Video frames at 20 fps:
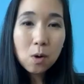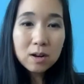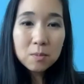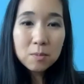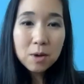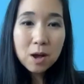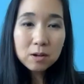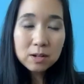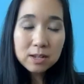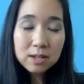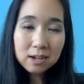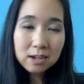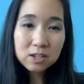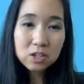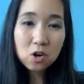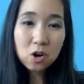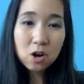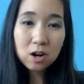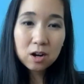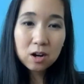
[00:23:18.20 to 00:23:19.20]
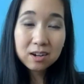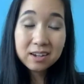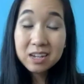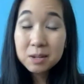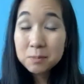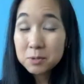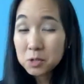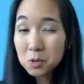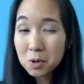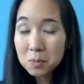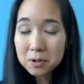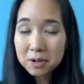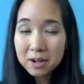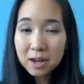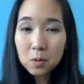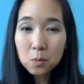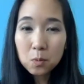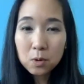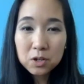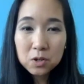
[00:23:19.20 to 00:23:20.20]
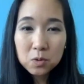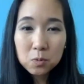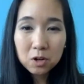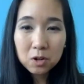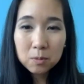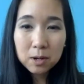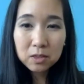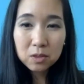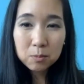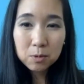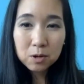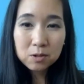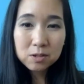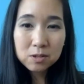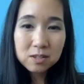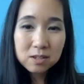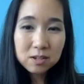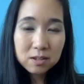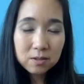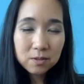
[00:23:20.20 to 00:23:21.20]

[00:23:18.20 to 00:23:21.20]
about TaxJar keeps you up at night? What do you worry about the most?